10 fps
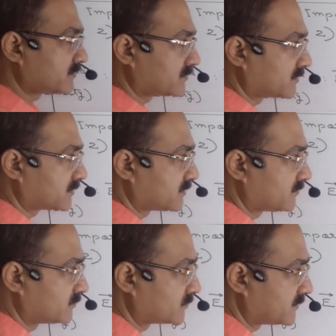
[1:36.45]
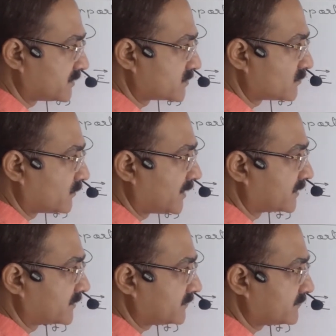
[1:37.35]
that Q2 is
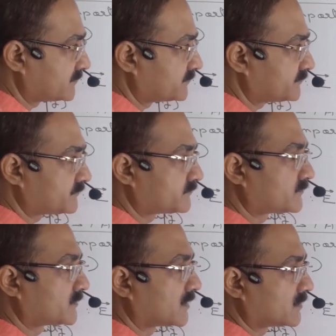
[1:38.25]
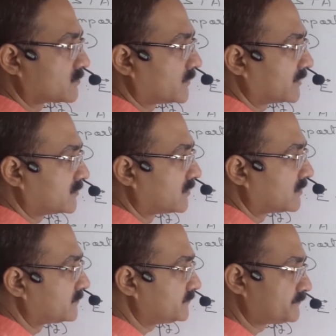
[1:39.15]
1, that is 1
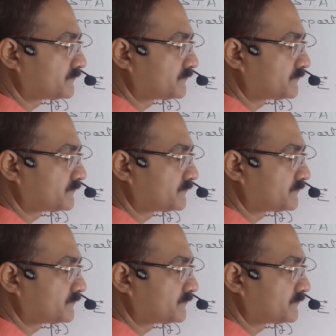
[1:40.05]
coulomb,